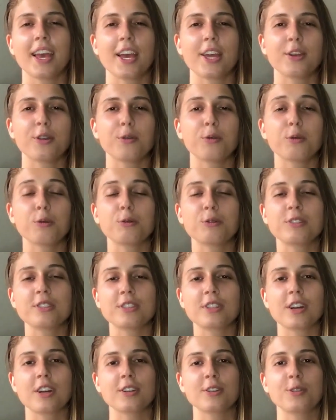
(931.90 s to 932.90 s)
And you will
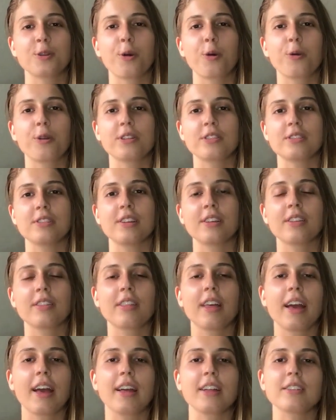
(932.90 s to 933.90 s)
start noticing
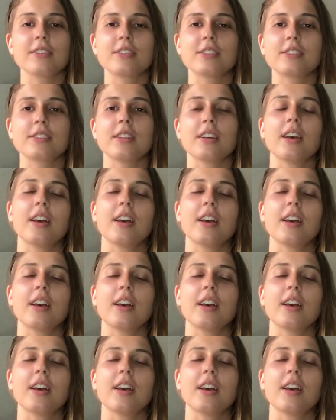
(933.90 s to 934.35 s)
that